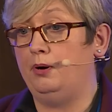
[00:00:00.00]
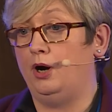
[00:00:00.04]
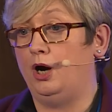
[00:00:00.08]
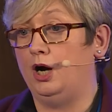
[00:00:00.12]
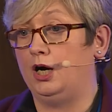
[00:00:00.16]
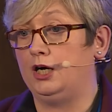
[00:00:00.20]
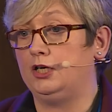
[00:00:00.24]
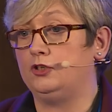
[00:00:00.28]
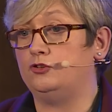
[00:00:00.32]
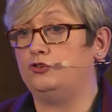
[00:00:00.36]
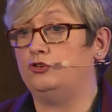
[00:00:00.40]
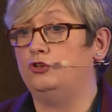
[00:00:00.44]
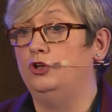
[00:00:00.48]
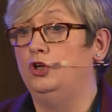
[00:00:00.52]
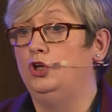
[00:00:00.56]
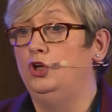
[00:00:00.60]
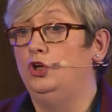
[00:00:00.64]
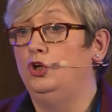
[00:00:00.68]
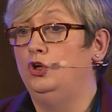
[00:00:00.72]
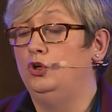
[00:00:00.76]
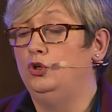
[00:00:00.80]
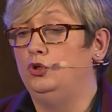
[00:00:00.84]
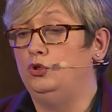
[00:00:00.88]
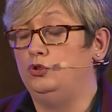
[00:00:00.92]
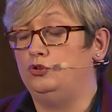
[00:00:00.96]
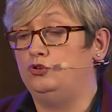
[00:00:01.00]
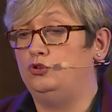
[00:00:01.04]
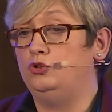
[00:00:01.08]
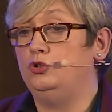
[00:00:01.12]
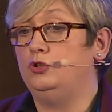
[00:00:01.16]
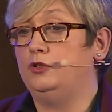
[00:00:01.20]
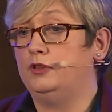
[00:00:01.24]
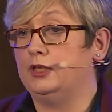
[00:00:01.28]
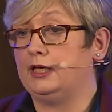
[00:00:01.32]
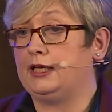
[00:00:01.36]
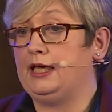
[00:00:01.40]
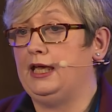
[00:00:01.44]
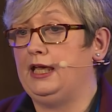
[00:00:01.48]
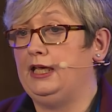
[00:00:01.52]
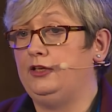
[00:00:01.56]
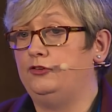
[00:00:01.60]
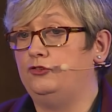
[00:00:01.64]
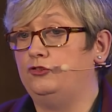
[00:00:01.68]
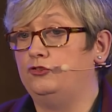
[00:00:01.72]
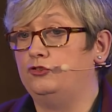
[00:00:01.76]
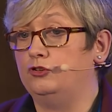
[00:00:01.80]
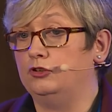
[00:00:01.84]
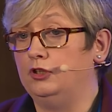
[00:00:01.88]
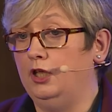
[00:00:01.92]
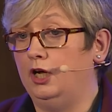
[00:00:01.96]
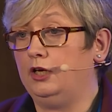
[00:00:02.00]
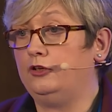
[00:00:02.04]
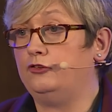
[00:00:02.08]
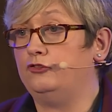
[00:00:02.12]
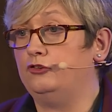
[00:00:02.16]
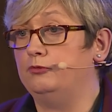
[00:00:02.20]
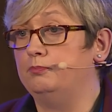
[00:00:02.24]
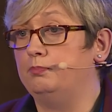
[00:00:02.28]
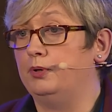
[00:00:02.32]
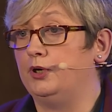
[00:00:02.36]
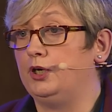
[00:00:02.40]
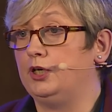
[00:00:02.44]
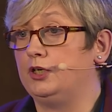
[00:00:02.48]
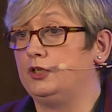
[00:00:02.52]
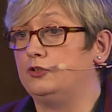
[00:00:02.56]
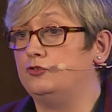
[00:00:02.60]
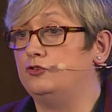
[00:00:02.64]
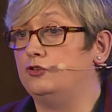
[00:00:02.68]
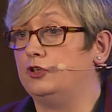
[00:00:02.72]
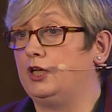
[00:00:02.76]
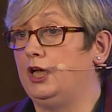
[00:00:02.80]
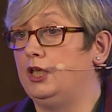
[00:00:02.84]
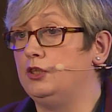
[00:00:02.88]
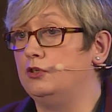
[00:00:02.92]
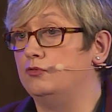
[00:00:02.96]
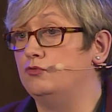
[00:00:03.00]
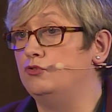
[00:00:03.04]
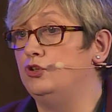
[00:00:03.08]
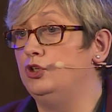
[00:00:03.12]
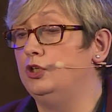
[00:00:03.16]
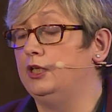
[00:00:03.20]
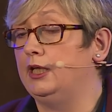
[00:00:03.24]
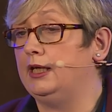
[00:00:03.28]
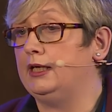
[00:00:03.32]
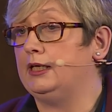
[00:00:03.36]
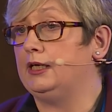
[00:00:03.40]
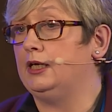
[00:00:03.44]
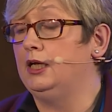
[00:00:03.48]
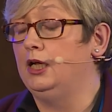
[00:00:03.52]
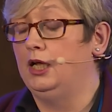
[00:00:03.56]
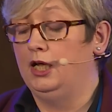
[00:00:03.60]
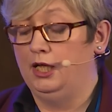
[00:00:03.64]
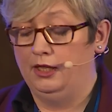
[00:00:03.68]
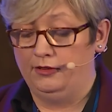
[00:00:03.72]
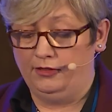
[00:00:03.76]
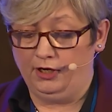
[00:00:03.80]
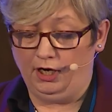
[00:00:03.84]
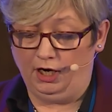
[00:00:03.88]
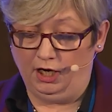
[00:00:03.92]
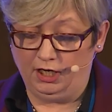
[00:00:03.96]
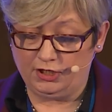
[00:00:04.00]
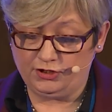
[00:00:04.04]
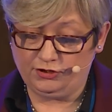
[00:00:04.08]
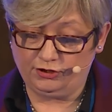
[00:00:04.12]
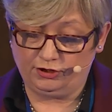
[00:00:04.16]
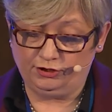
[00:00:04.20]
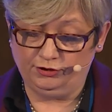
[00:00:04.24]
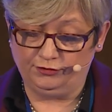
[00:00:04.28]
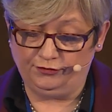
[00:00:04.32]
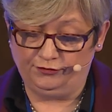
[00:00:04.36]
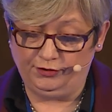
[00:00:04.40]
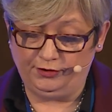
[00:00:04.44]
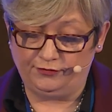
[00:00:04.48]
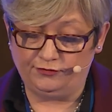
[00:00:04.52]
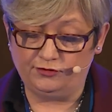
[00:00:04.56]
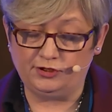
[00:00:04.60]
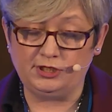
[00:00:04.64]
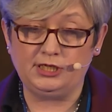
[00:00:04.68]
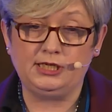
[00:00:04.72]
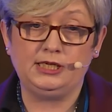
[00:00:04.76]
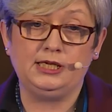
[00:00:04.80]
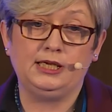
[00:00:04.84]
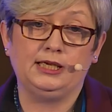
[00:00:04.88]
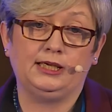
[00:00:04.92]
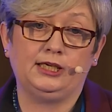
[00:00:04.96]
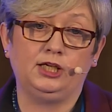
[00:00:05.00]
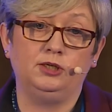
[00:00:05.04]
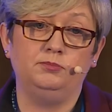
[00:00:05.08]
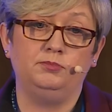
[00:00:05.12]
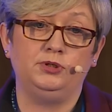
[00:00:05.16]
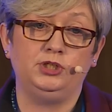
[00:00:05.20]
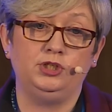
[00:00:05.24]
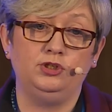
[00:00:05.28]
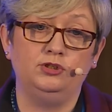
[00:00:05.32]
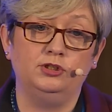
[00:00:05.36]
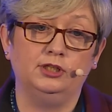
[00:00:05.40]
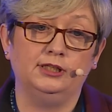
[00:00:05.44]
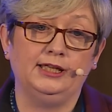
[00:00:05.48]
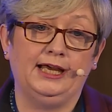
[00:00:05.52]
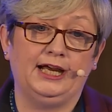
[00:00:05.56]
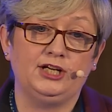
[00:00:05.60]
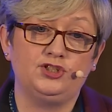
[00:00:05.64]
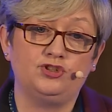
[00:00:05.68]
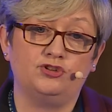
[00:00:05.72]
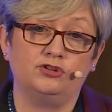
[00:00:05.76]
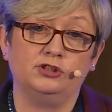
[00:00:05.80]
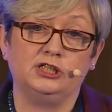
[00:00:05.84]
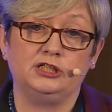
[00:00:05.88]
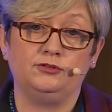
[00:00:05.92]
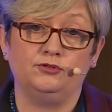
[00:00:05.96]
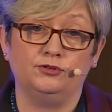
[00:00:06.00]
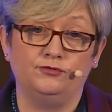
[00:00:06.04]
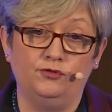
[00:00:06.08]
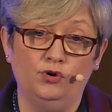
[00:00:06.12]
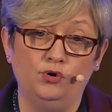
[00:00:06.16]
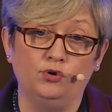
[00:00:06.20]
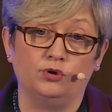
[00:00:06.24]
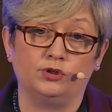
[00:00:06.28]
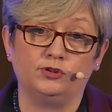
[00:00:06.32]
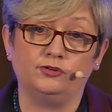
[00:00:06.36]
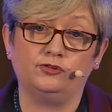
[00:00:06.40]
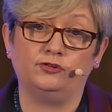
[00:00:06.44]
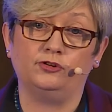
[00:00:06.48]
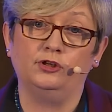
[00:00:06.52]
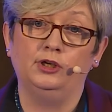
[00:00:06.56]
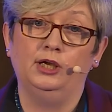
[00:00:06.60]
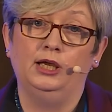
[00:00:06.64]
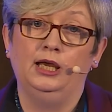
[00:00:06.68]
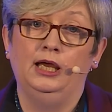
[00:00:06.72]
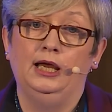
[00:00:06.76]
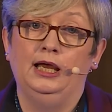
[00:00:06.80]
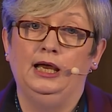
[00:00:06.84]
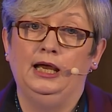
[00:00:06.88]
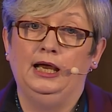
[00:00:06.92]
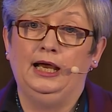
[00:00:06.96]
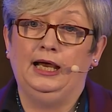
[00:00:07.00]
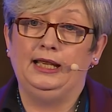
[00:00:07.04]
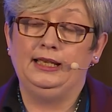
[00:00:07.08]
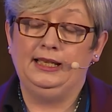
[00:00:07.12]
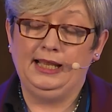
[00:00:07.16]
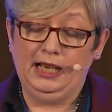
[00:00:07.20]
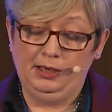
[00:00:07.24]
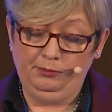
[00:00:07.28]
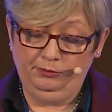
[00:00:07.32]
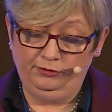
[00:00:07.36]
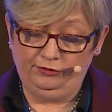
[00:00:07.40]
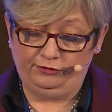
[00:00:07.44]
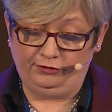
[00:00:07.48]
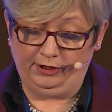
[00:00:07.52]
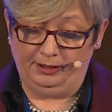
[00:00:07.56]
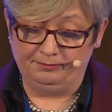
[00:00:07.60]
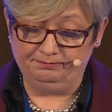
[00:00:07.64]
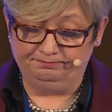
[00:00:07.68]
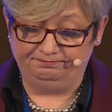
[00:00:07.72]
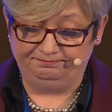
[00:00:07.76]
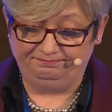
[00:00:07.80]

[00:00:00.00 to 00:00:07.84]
part, who took the case to Luxembourg to get the ruling that Article 50 can be unilaterally revoked. And that was...